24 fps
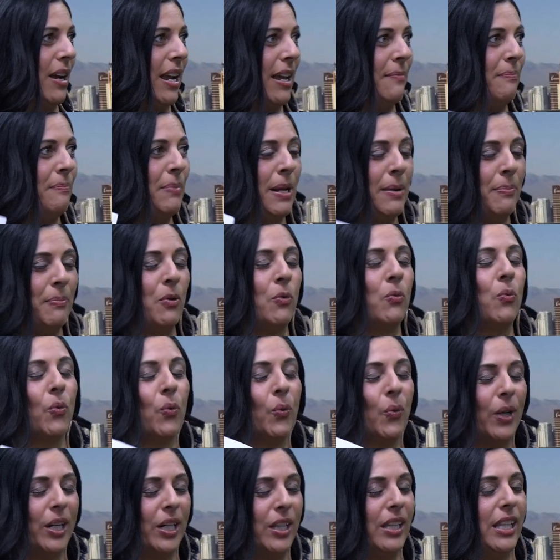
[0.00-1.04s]
And people
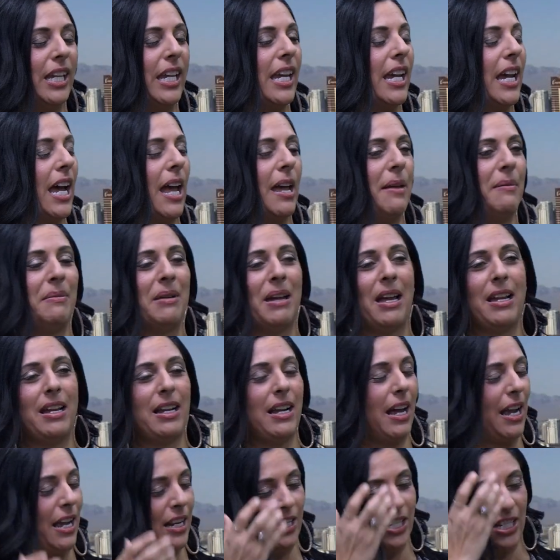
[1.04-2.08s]
really, I
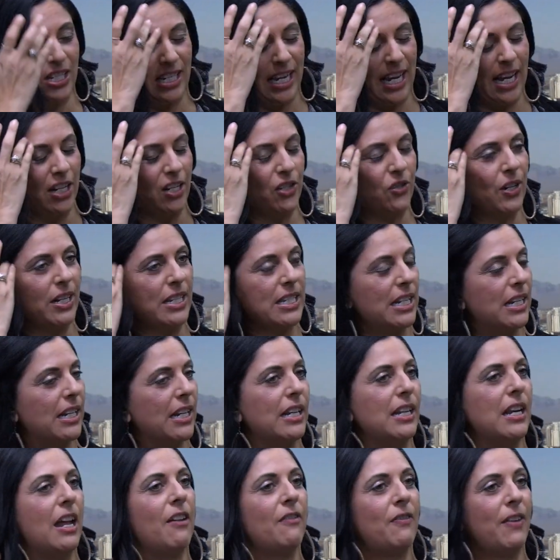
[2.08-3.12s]
just can't stress it
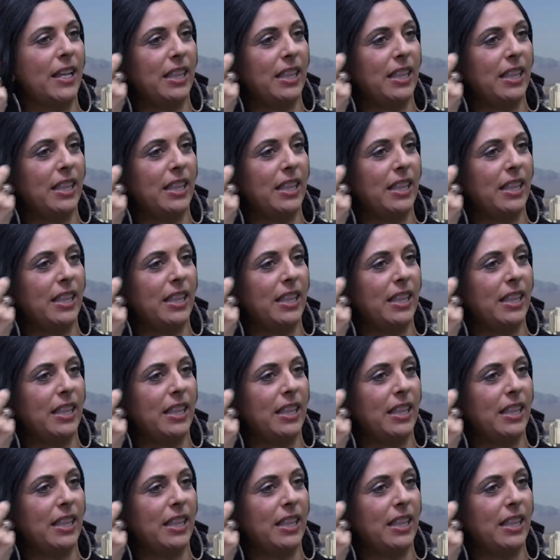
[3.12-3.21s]
enough.